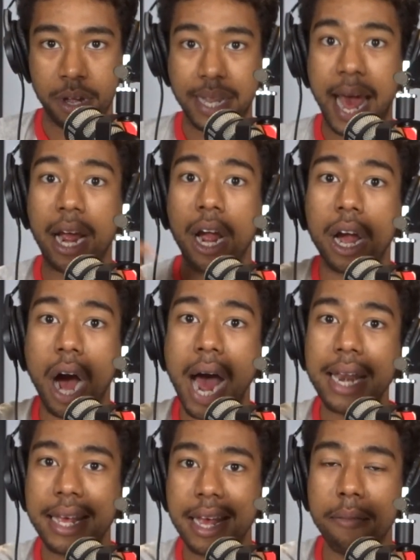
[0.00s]
that
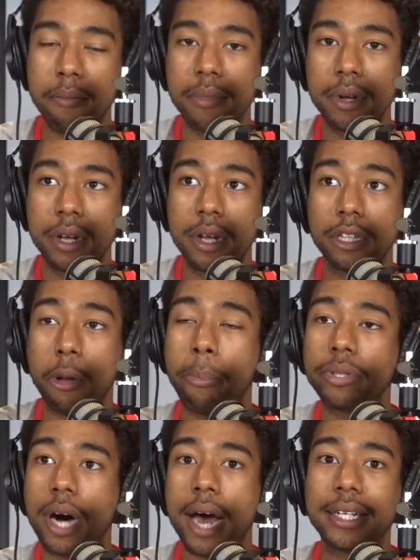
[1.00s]
got him the
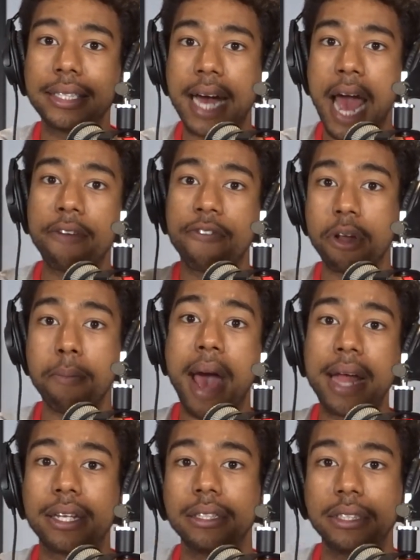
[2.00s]
plot of land for the
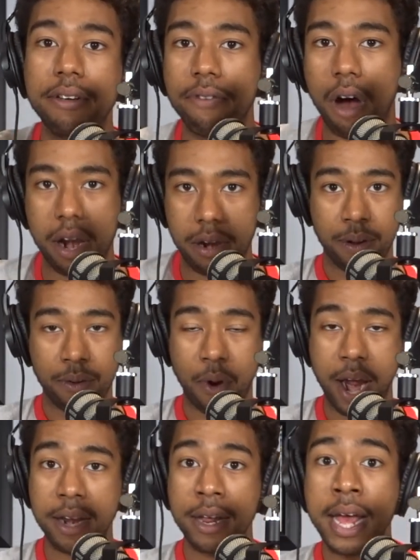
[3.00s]
man to live on.
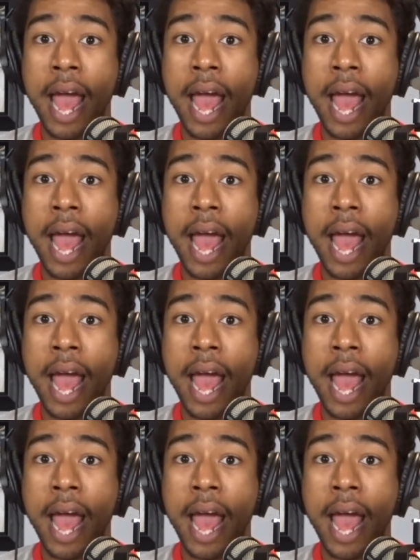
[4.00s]
Right.